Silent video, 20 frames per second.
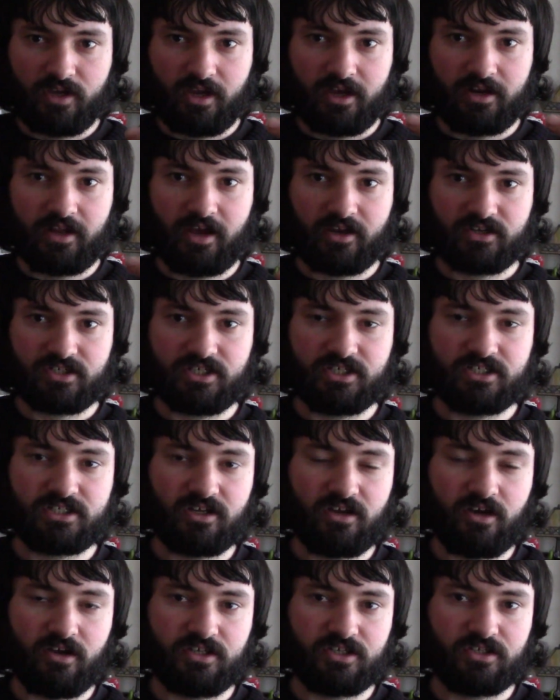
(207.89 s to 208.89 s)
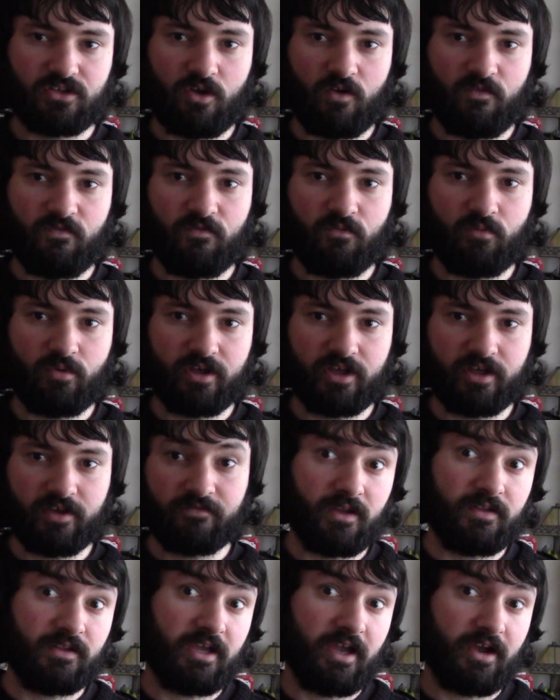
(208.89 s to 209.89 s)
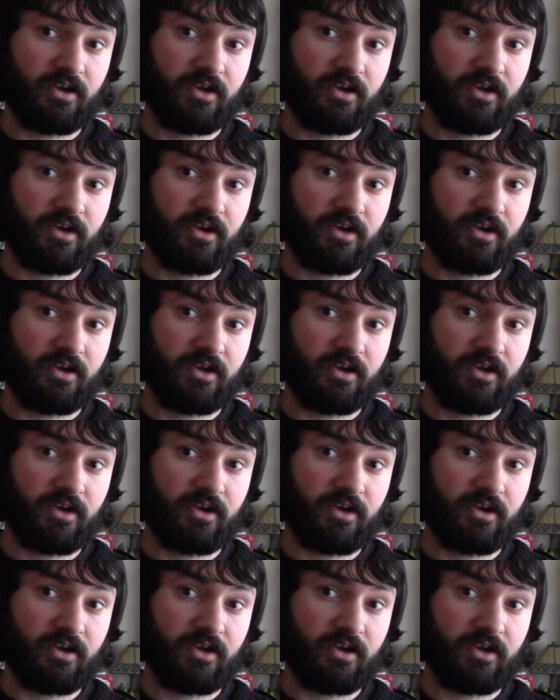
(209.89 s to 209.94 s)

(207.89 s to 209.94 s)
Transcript: and I actually started off with the